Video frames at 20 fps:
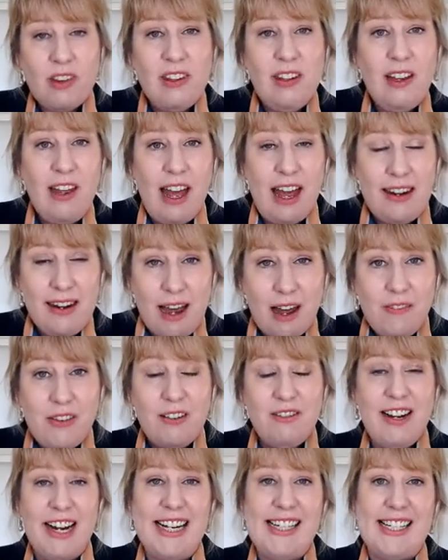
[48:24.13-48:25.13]

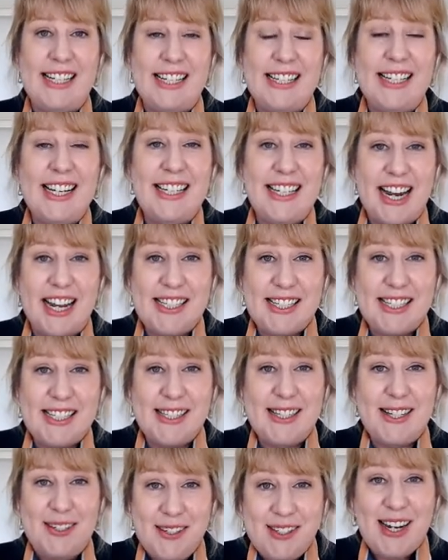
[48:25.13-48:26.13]
Another reason to
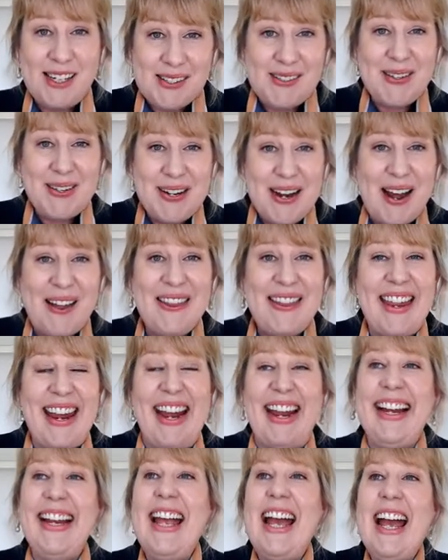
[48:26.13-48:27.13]
just do
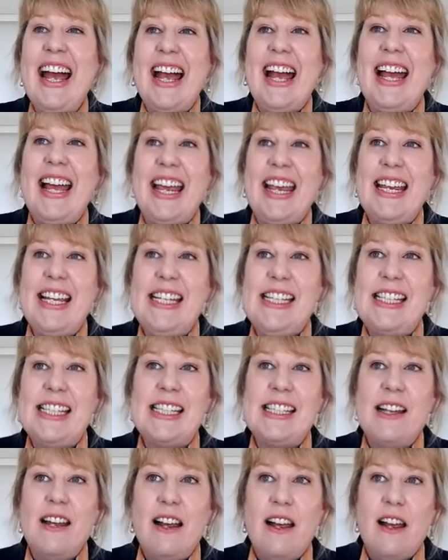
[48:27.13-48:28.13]
nothing
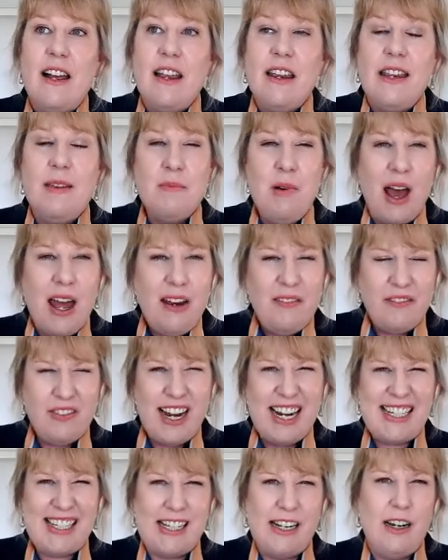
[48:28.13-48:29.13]
is you might have
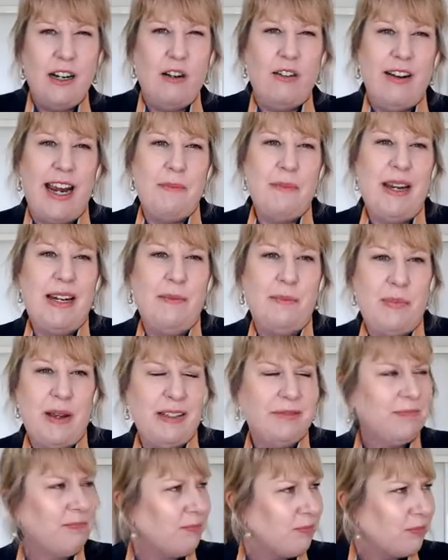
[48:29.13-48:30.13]
reached an agreement,
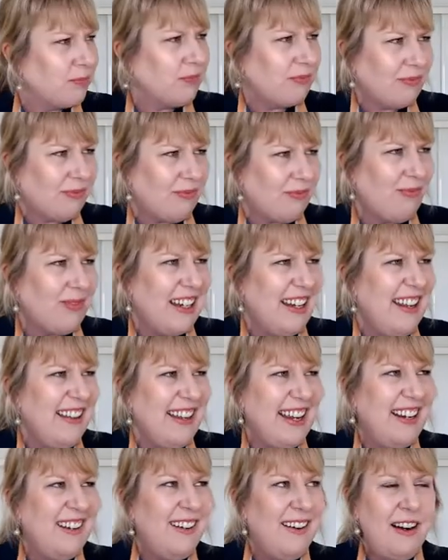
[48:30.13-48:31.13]
but you
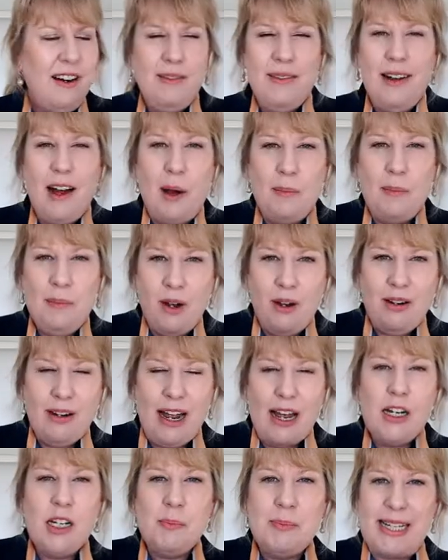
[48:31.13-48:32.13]
think, oh, I'm not
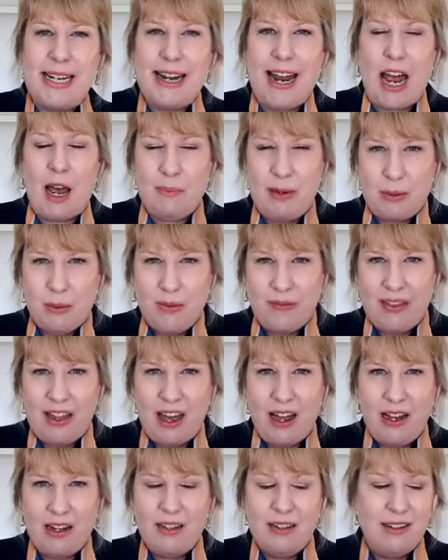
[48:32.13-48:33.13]
100% happy with
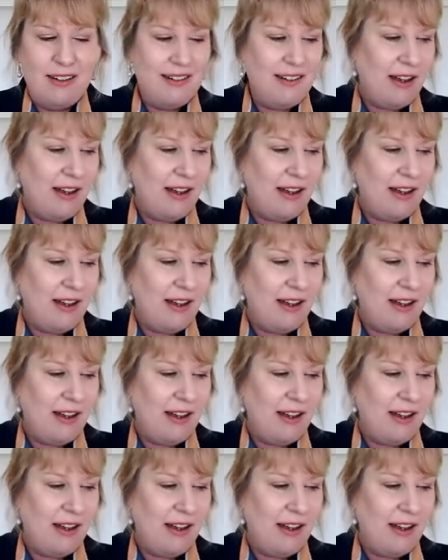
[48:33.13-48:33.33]
that.